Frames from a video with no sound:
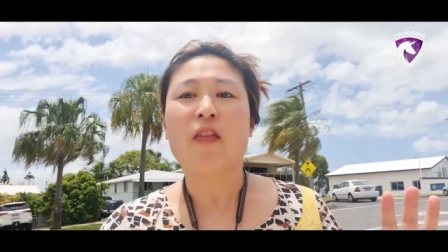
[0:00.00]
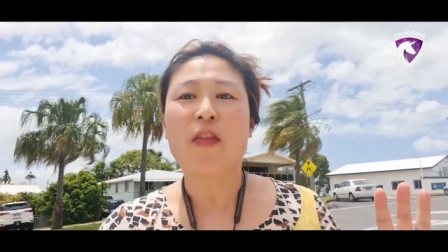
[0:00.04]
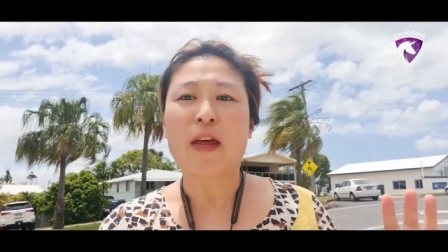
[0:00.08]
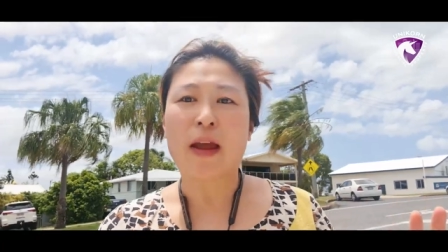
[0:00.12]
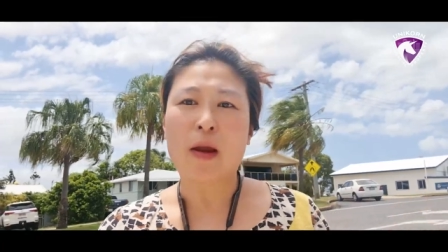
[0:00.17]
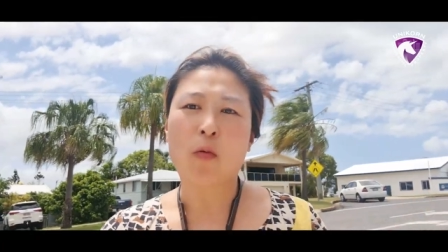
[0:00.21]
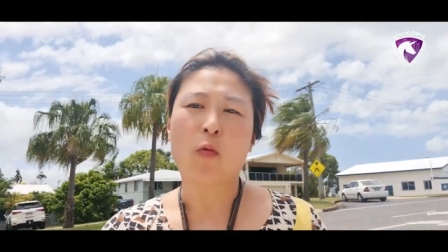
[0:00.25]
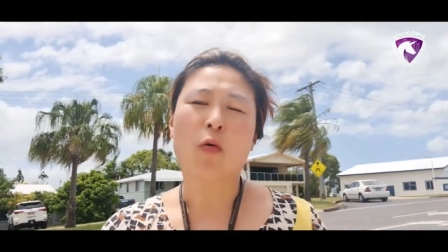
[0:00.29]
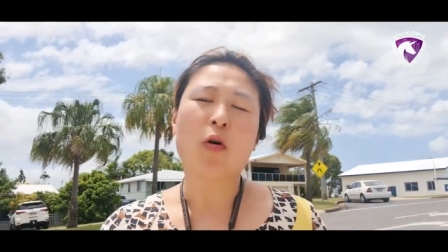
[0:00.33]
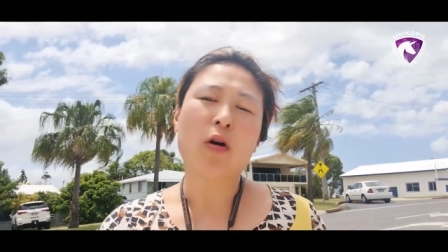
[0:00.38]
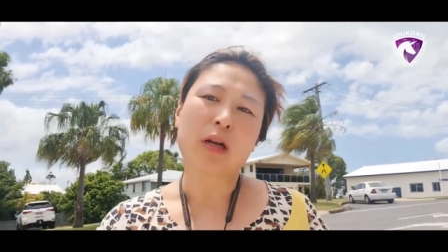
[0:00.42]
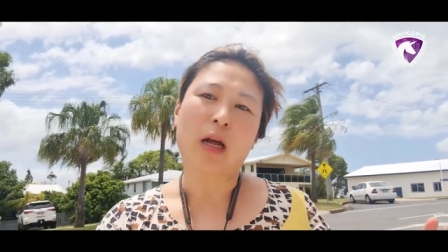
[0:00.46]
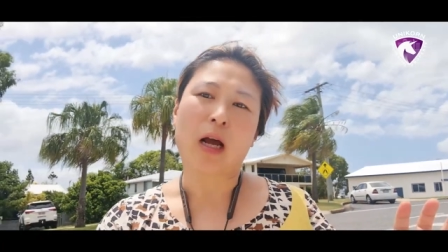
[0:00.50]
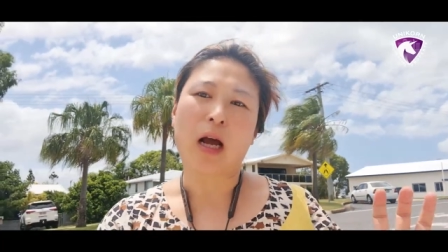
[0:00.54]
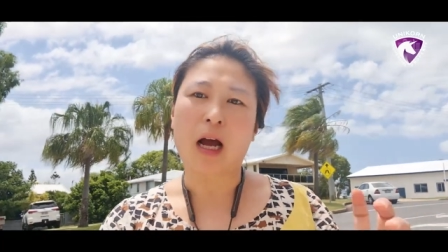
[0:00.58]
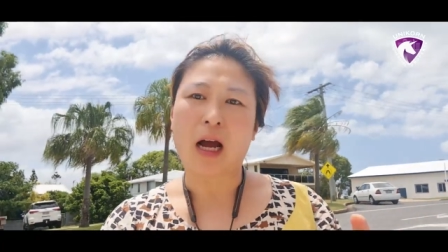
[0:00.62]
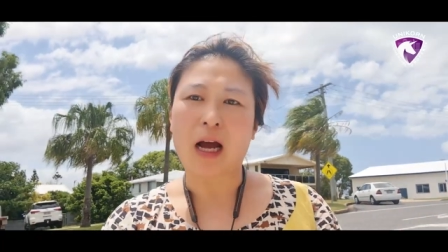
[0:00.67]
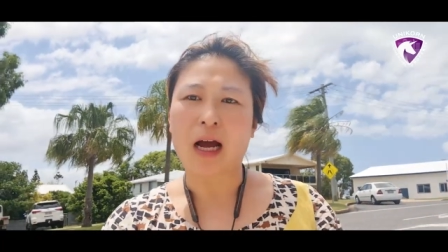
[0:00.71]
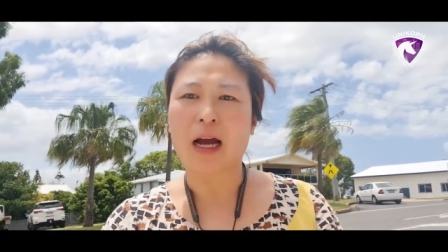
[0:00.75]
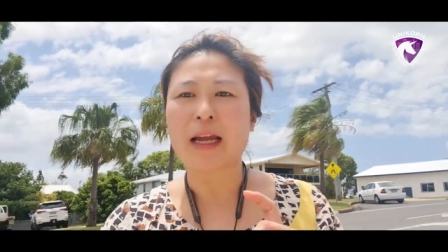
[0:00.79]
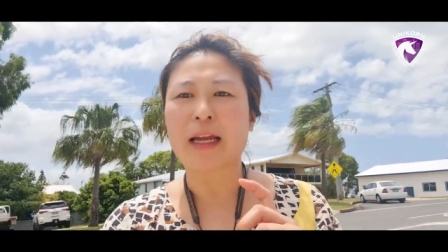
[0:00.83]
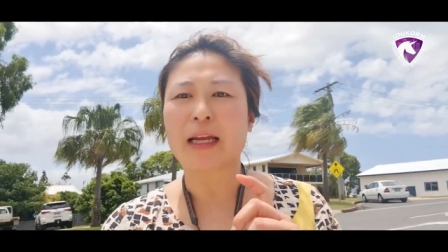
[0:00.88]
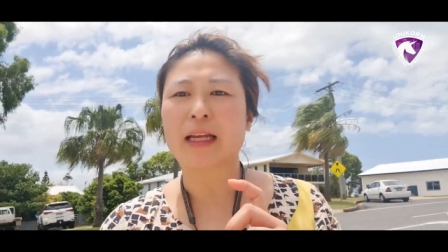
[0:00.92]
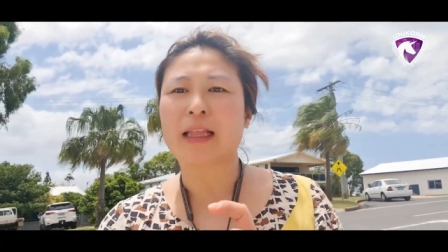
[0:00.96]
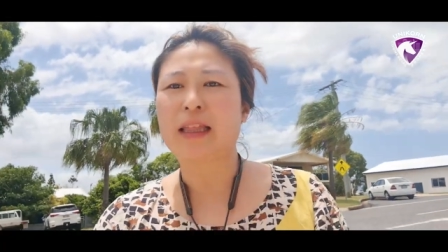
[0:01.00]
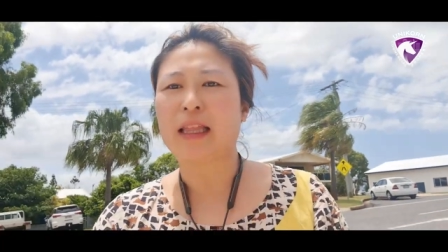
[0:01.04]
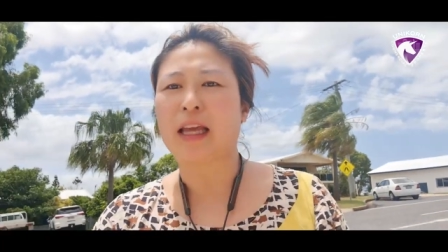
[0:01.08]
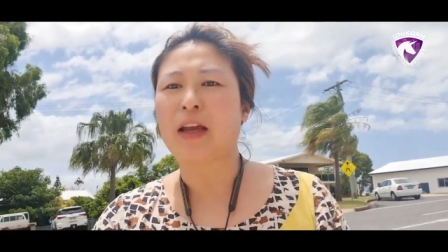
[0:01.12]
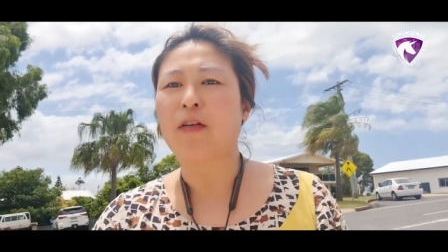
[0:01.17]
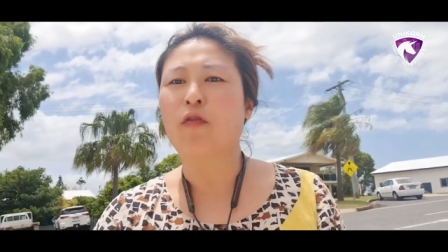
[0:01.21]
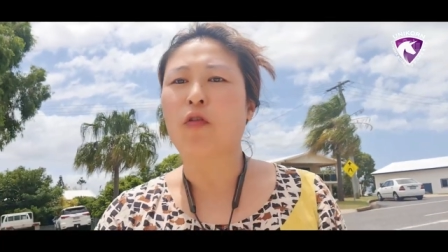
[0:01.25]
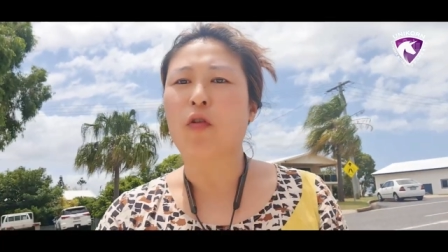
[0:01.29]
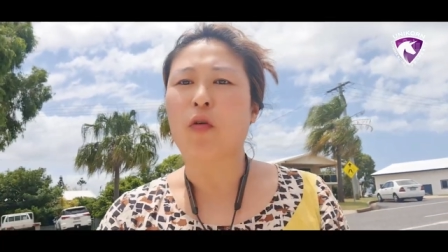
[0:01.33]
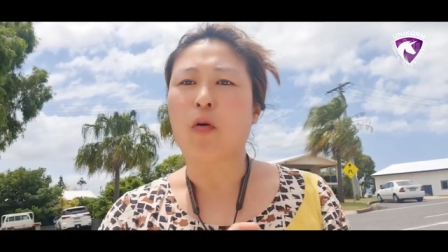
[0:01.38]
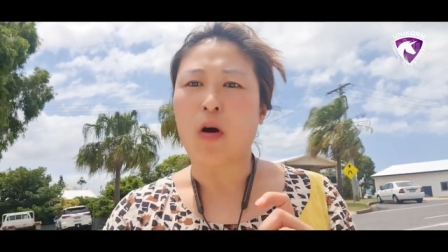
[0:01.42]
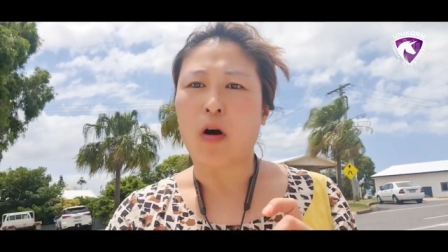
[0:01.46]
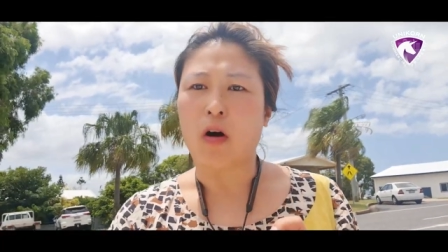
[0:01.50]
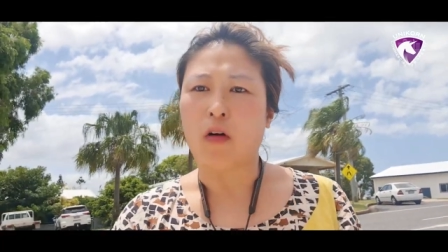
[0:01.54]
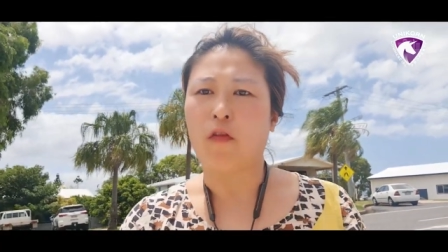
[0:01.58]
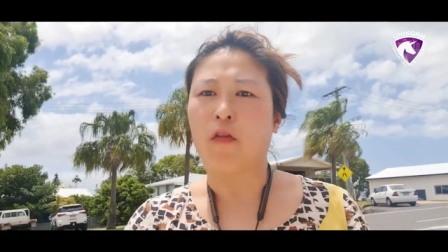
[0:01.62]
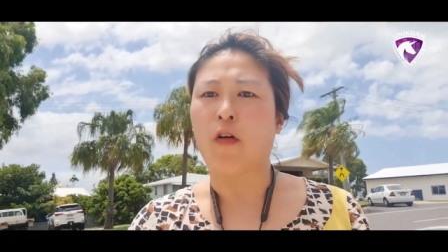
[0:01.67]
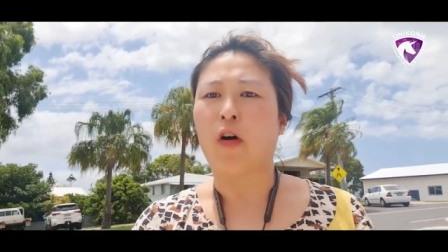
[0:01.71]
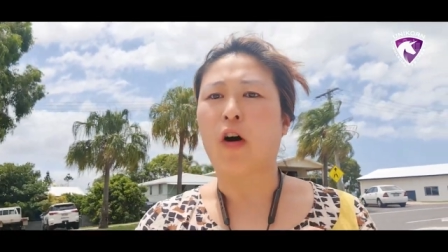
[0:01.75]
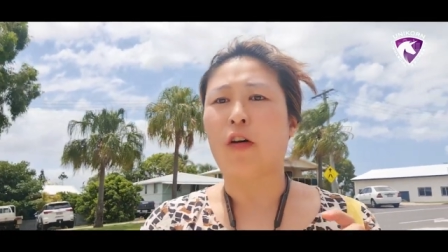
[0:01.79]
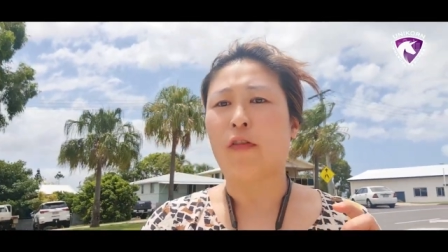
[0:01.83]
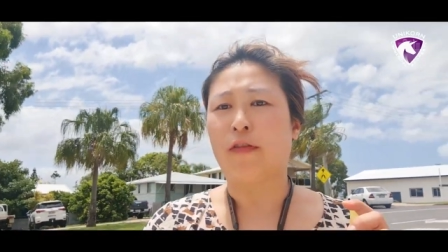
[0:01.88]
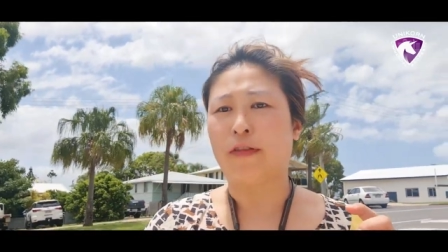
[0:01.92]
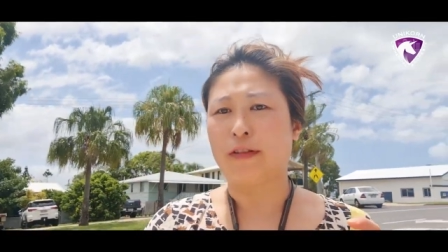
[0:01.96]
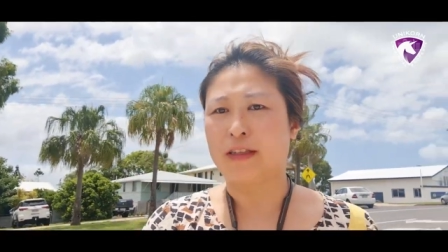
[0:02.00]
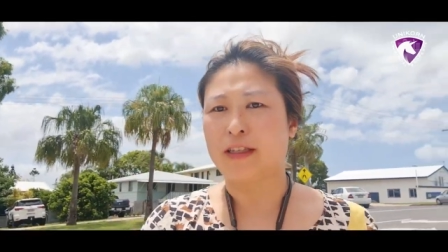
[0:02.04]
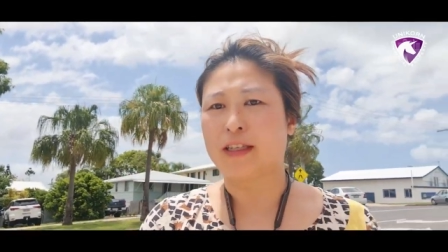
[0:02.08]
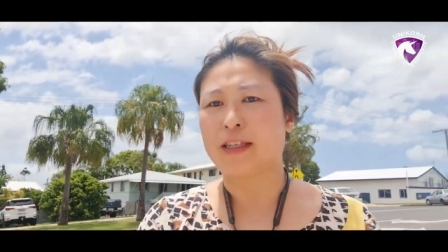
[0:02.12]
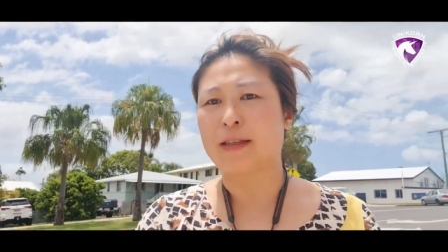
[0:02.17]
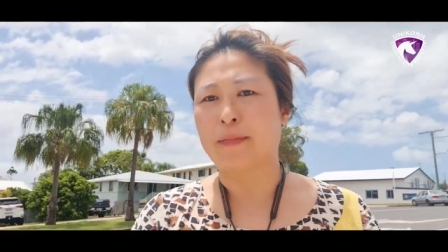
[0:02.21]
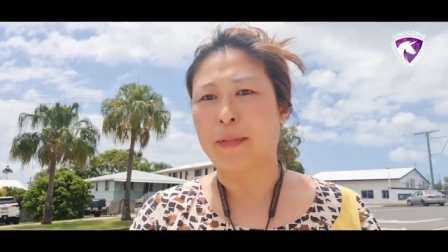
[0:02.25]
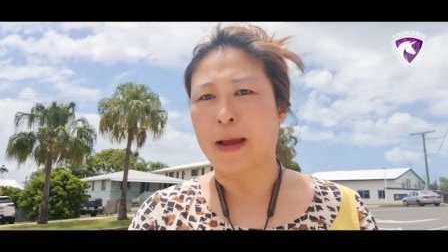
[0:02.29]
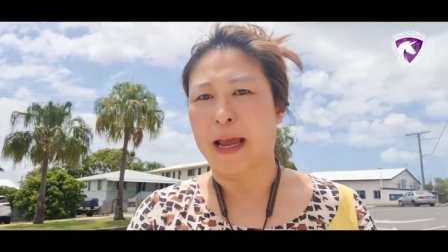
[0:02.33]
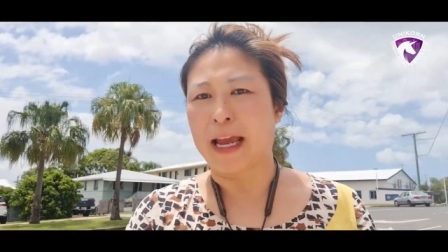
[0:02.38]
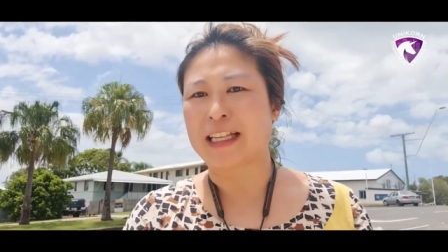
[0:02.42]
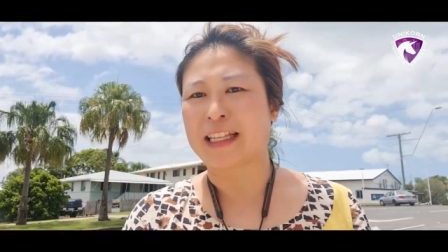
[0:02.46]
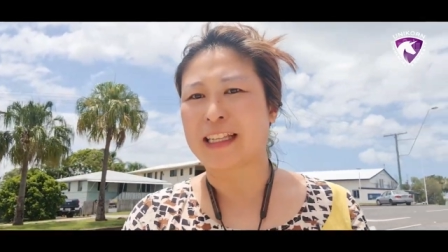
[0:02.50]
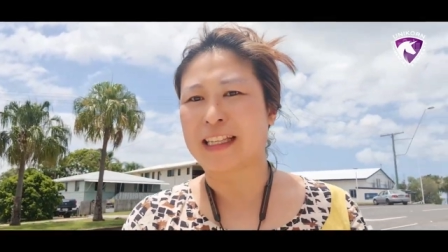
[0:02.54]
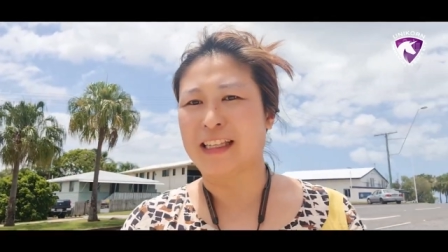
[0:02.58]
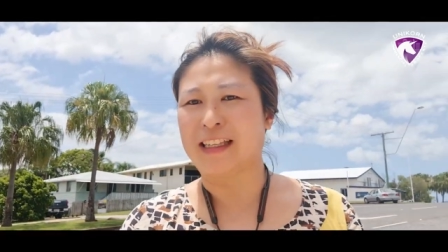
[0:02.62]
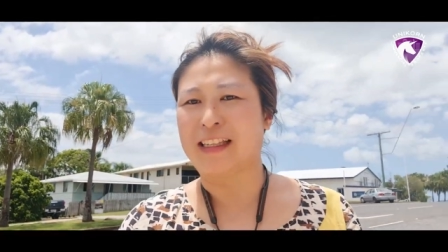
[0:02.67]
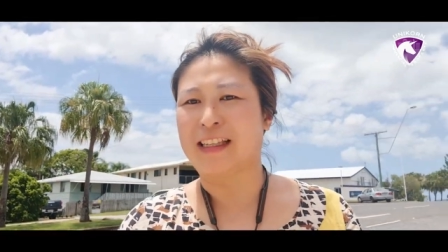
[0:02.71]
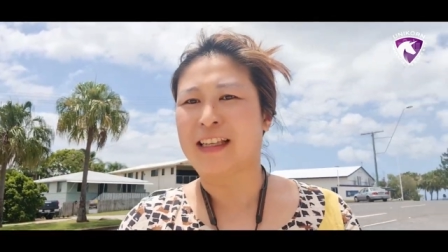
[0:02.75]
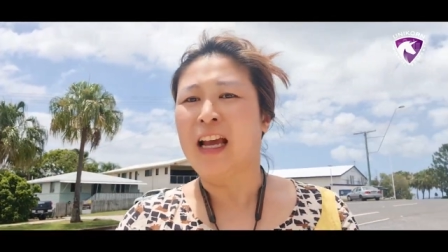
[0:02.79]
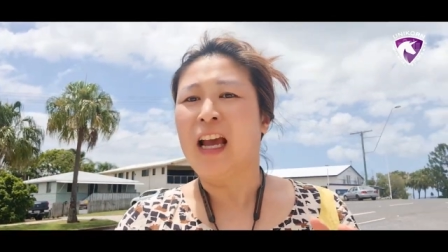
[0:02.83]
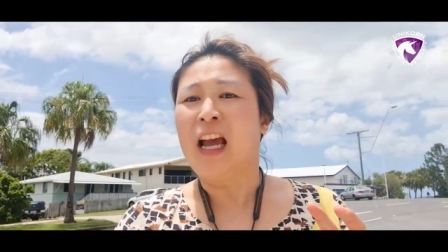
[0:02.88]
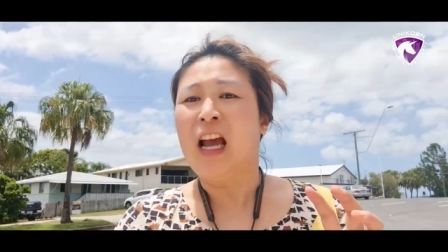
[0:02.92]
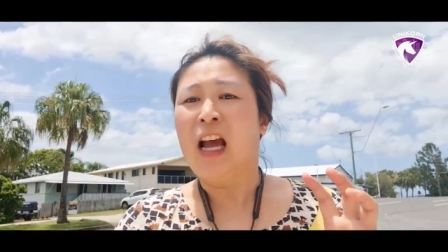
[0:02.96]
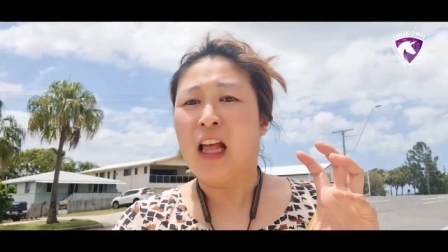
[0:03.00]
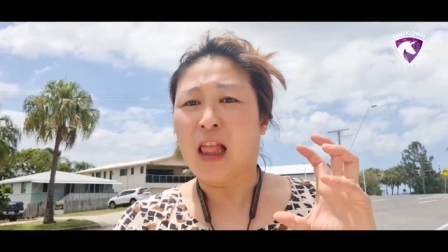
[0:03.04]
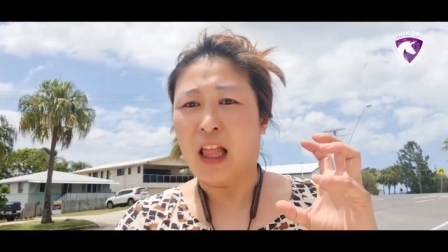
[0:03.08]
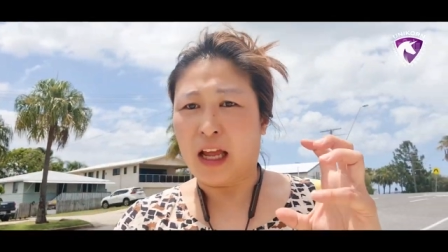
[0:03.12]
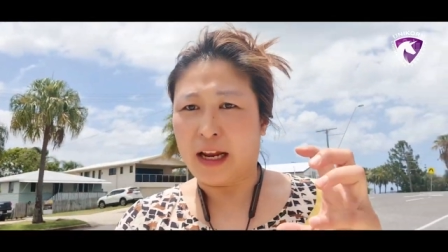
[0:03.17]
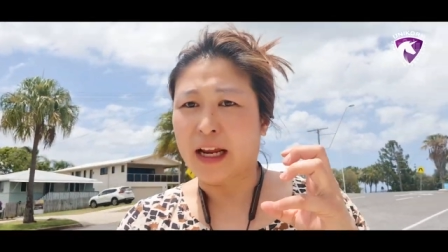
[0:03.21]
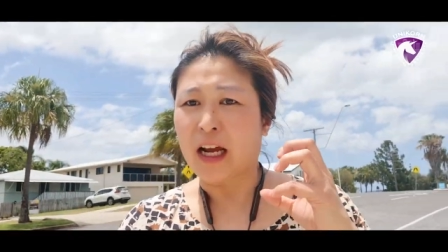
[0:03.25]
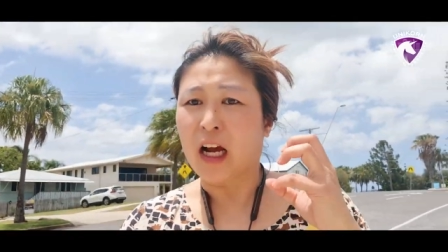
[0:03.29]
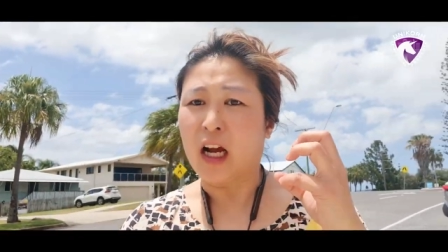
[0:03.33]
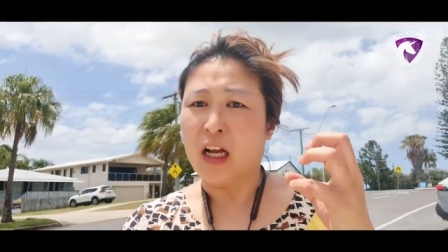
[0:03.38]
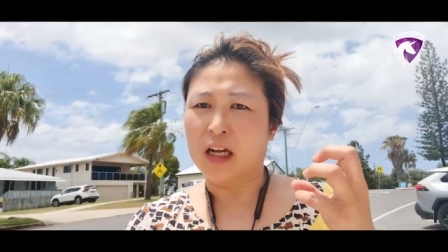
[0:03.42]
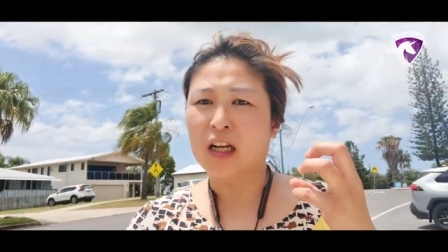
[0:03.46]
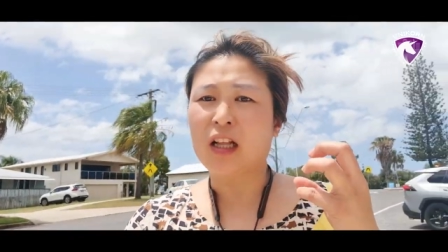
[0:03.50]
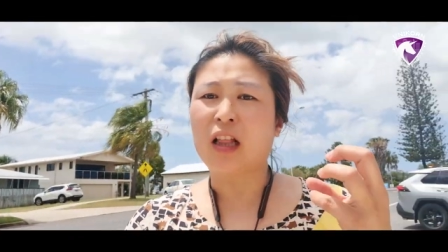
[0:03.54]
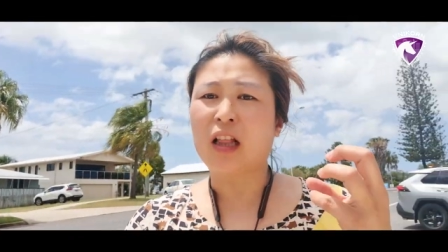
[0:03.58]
they want a higher level of office spaces, like a